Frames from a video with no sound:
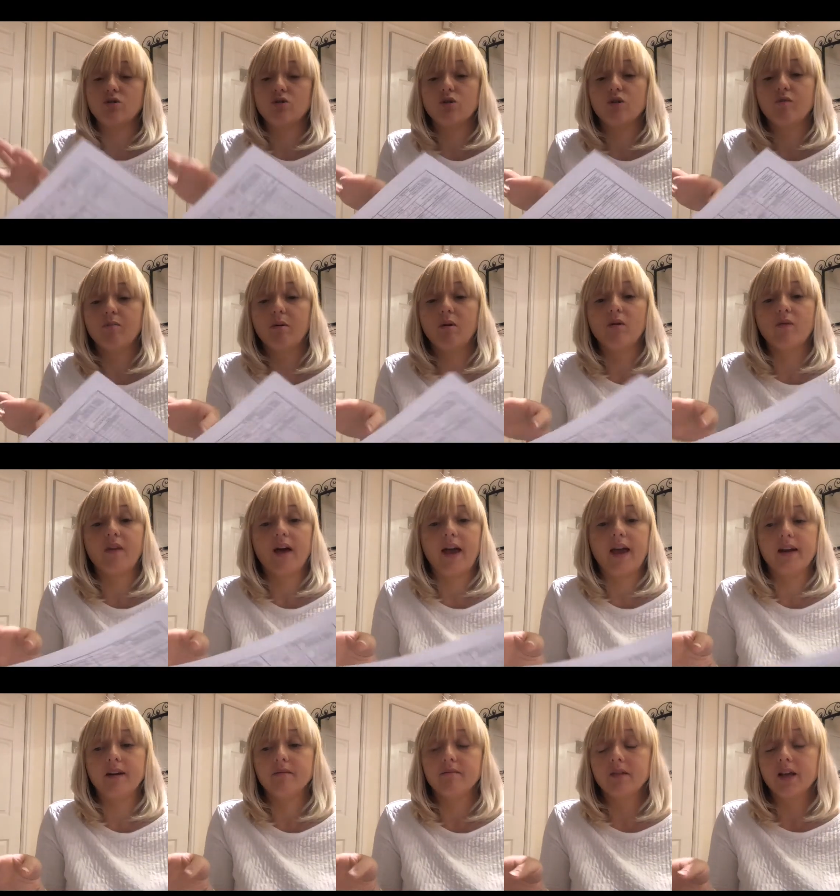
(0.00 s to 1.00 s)
So I've put that
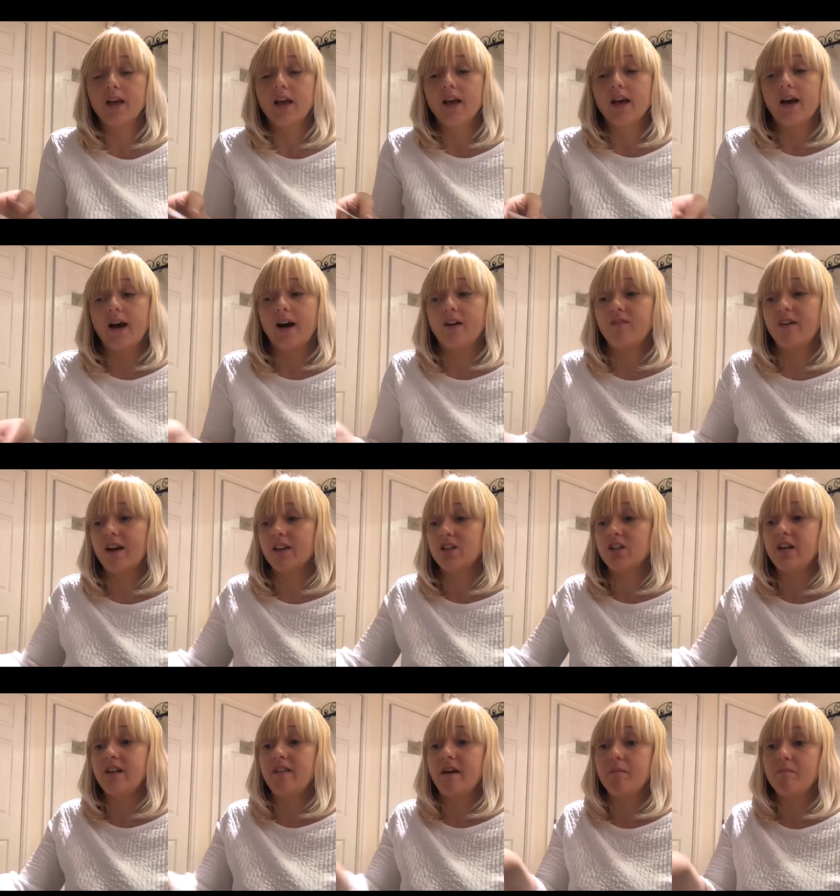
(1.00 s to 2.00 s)
in. I've
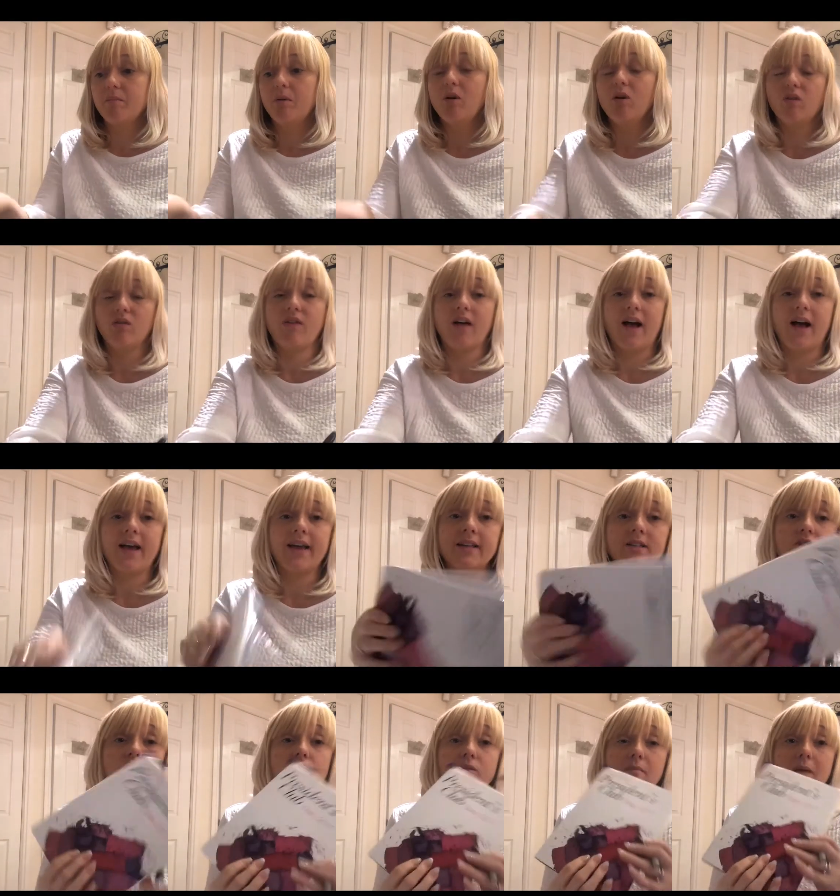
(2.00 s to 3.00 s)
actually then put that
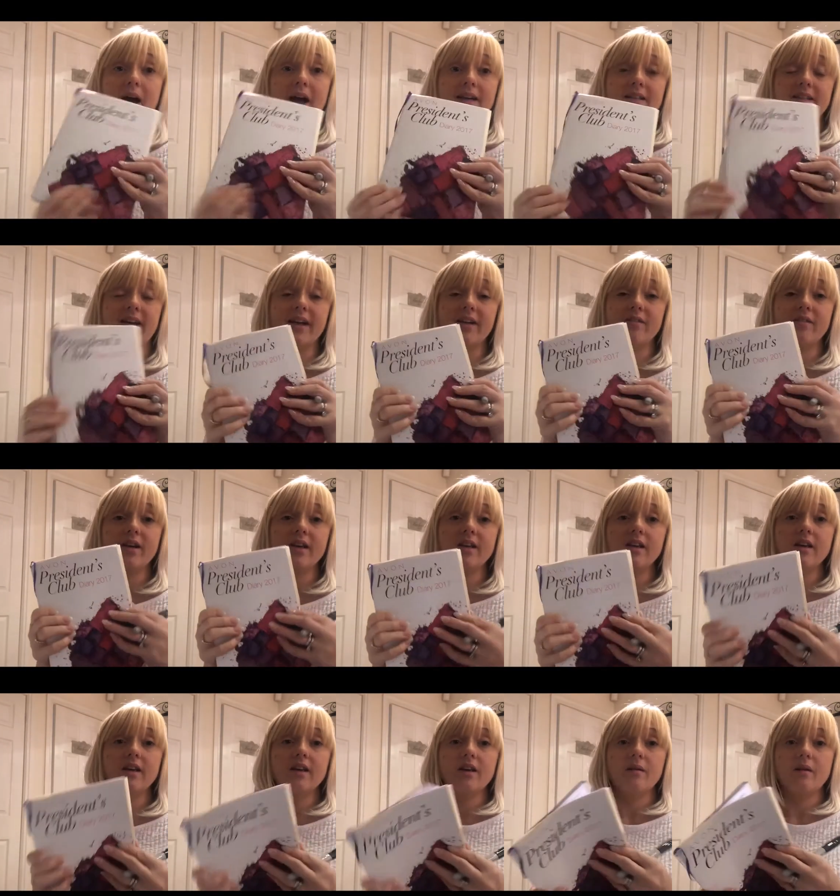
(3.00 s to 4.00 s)
into my diary
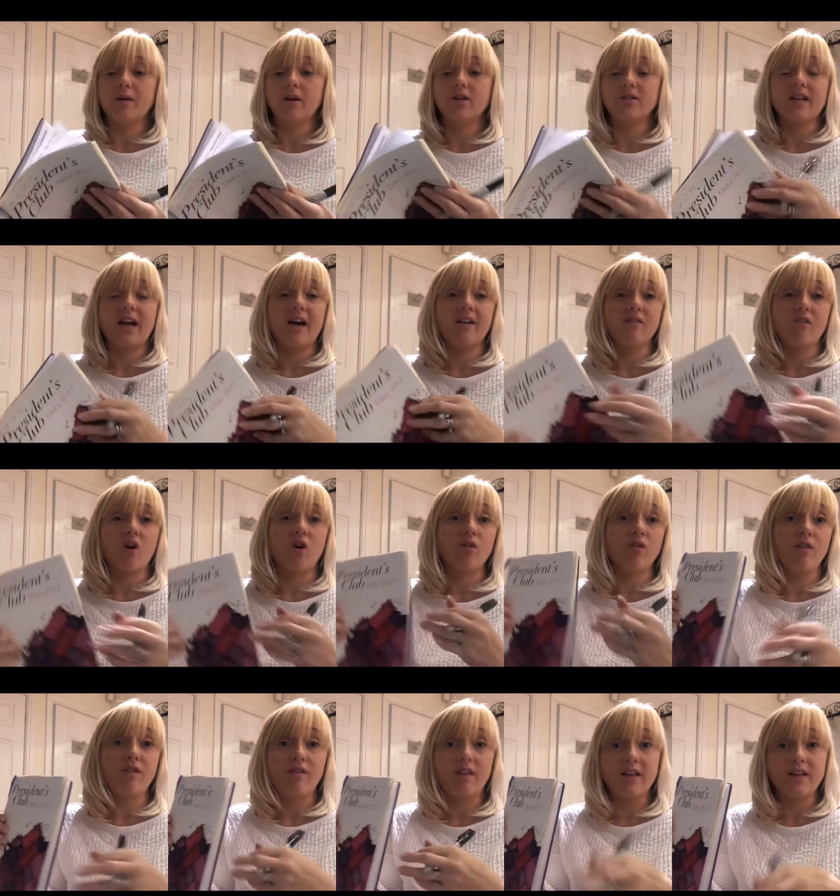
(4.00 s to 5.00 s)
because I've got
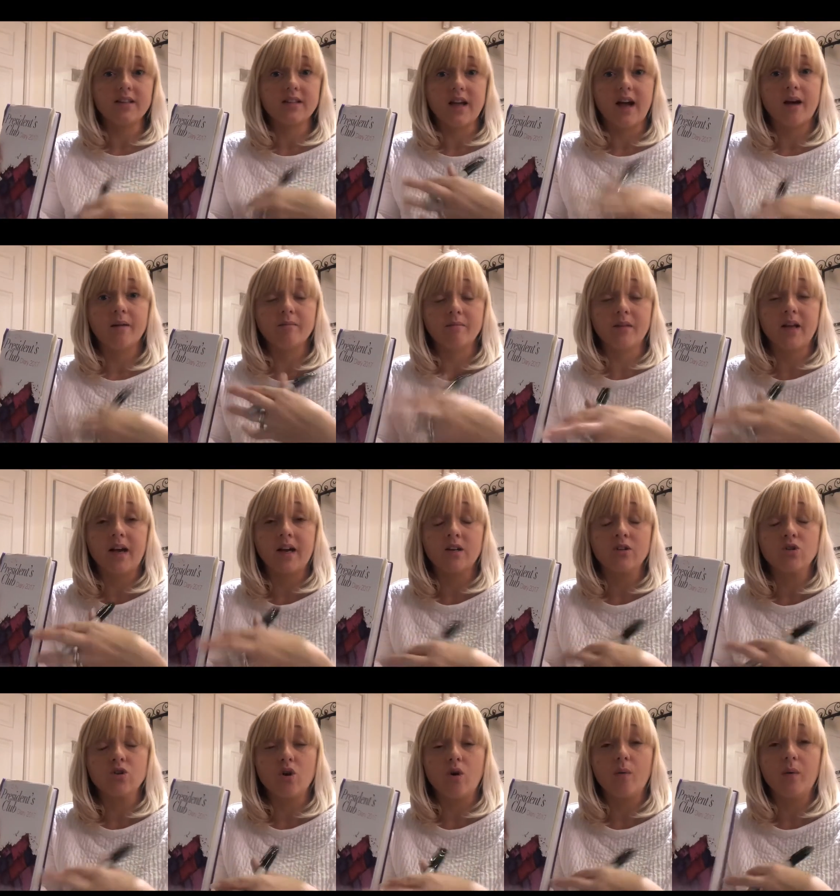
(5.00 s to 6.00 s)
other things
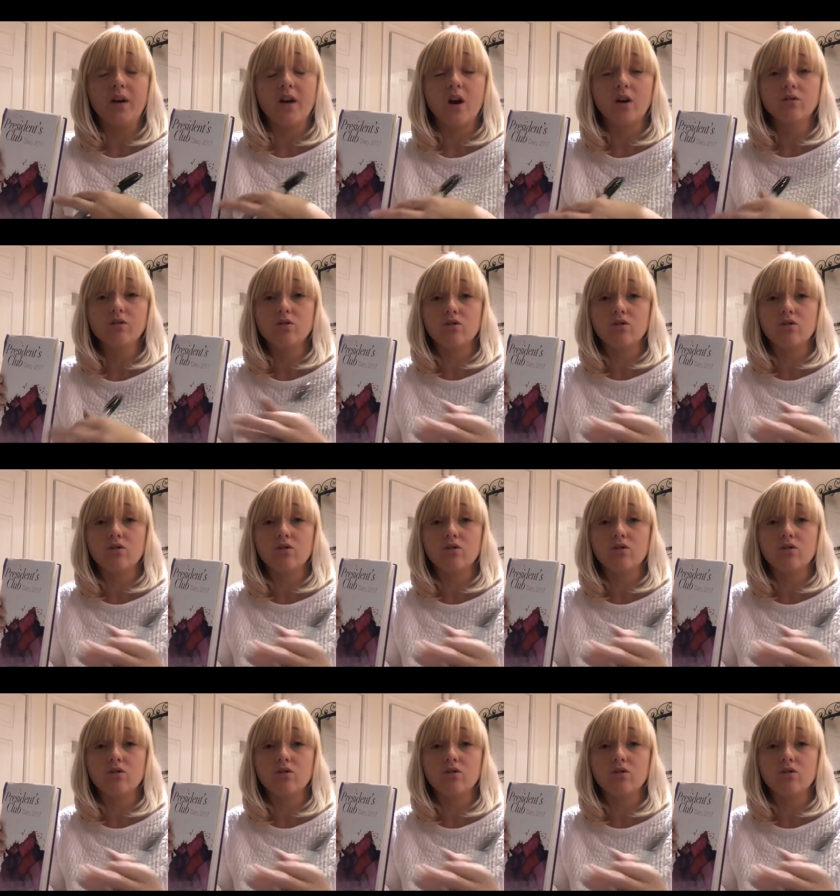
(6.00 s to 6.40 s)
that's going on.